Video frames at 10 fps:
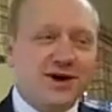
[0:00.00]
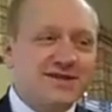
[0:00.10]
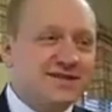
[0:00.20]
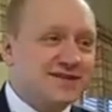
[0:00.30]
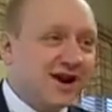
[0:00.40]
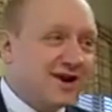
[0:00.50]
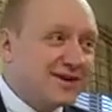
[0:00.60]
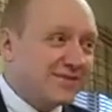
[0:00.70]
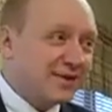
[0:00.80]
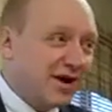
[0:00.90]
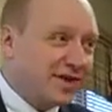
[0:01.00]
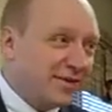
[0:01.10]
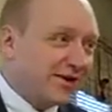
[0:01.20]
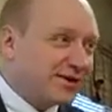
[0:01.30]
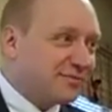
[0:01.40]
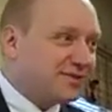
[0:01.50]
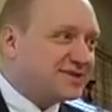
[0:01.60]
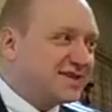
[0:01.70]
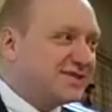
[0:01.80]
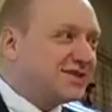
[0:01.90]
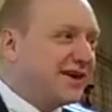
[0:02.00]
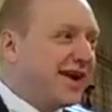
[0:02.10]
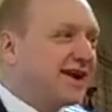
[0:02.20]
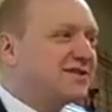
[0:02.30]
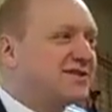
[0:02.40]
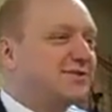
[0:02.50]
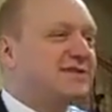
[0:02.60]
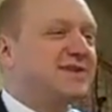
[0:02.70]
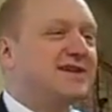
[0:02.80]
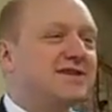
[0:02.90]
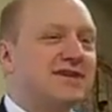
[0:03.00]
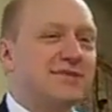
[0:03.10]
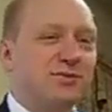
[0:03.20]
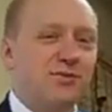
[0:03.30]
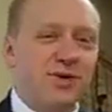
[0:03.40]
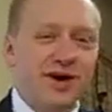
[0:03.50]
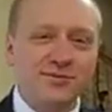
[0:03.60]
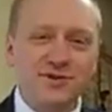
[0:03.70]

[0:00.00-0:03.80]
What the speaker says: I started Parliamentary Procedure and Action with session number 1,